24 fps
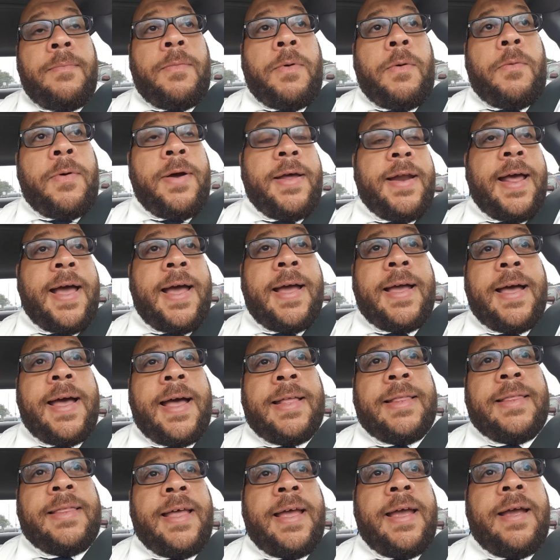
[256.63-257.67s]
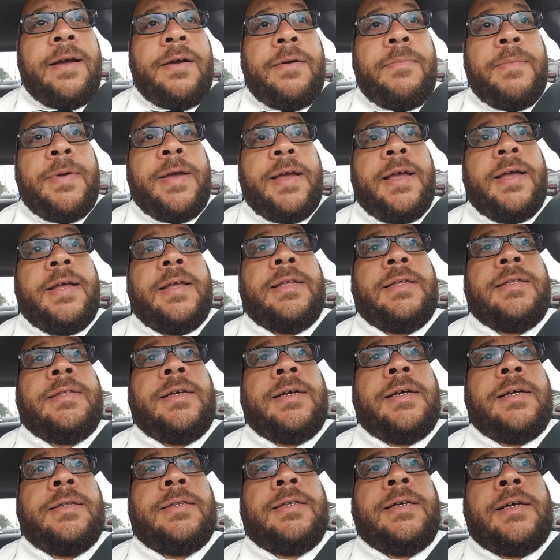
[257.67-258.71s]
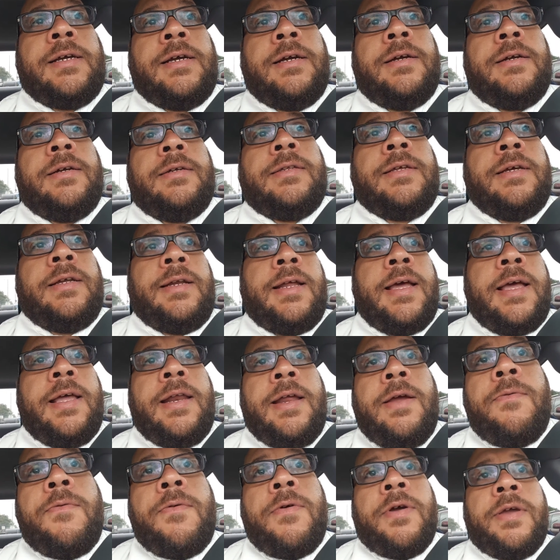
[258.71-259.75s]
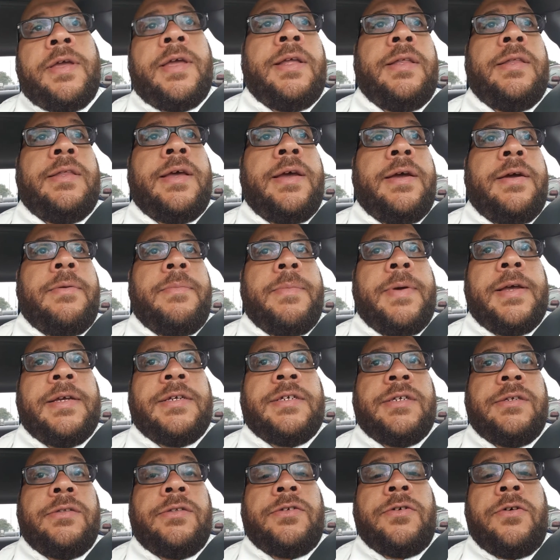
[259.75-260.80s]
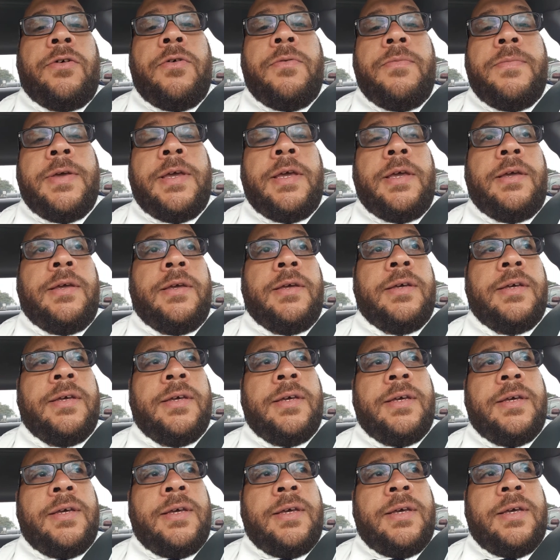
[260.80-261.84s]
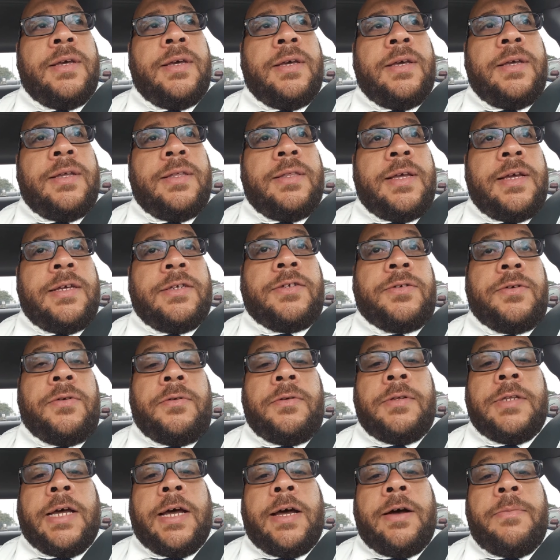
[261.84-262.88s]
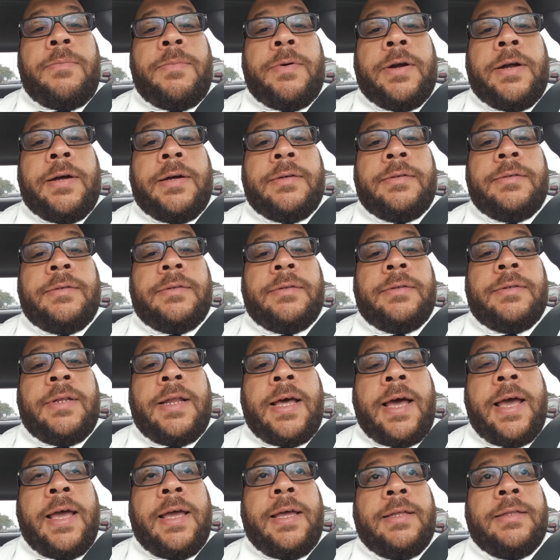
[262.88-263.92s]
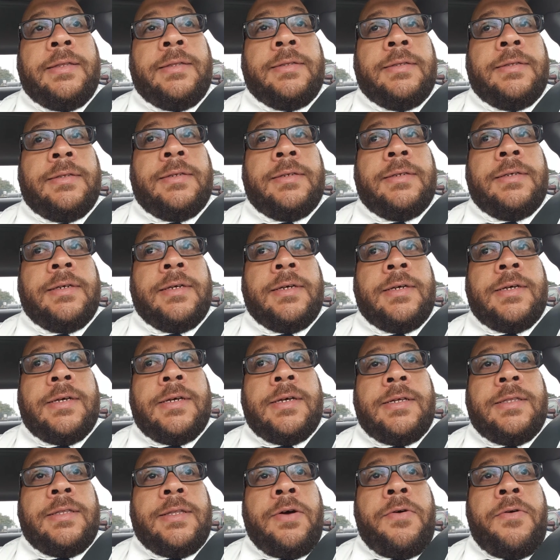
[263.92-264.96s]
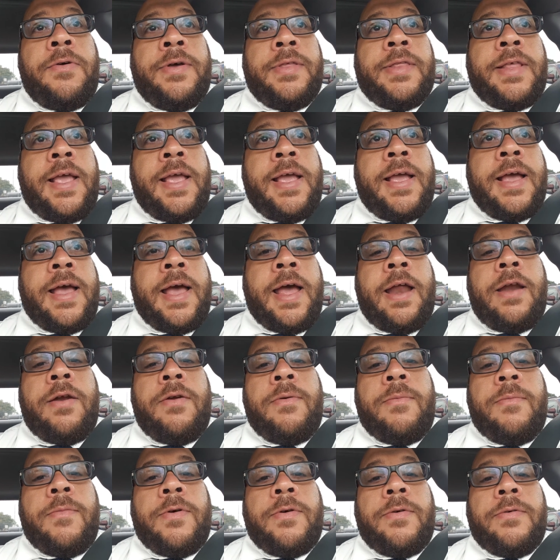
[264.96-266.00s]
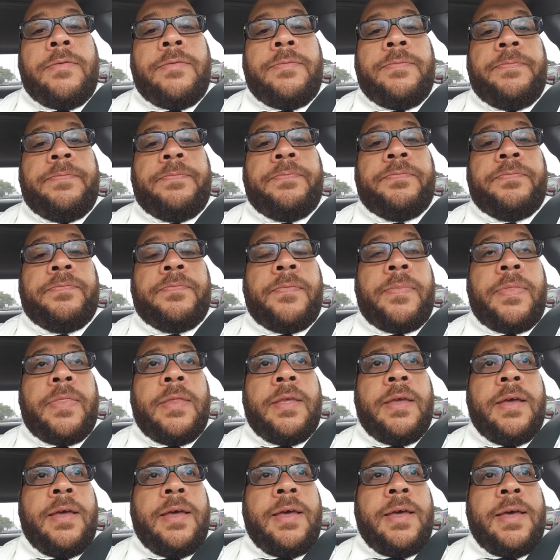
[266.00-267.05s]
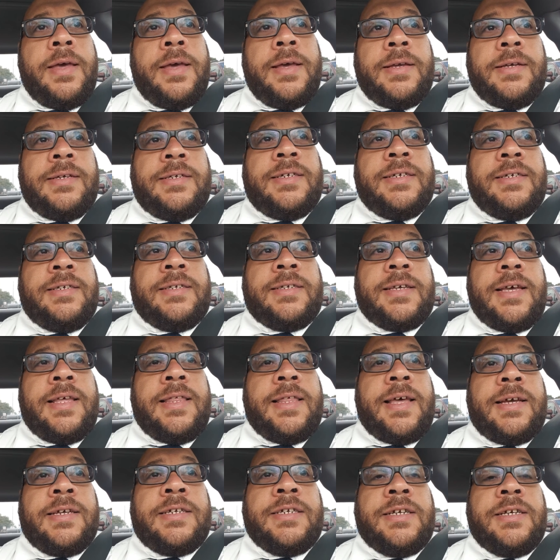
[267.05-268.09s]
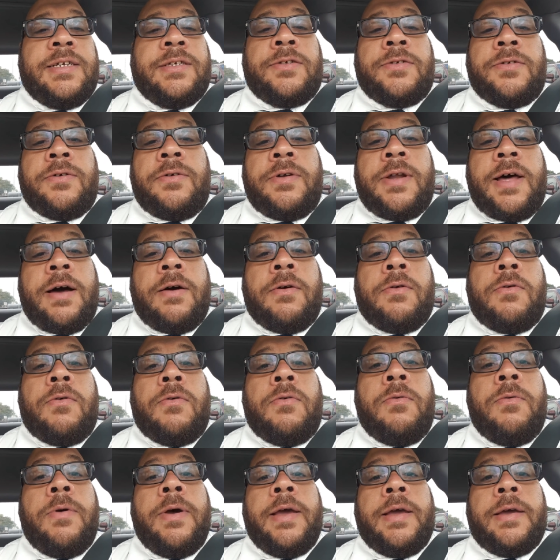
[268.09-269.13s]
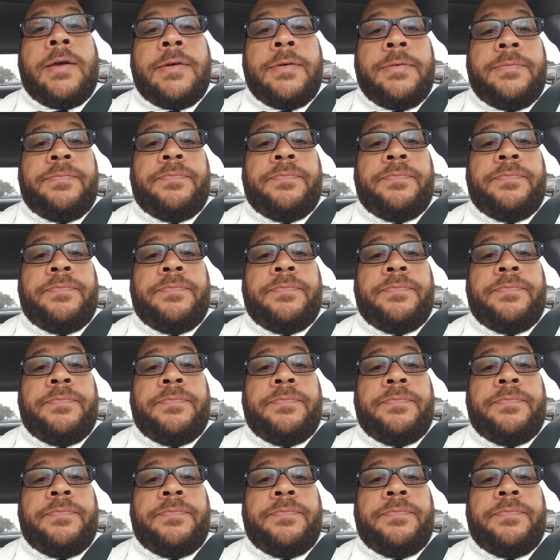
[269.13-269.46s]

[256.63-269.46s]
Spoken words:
But when I got there, man, the lady working there, man, she told me they're sold out, bro. Like, they ain't had no more. She said that shit sold out quick.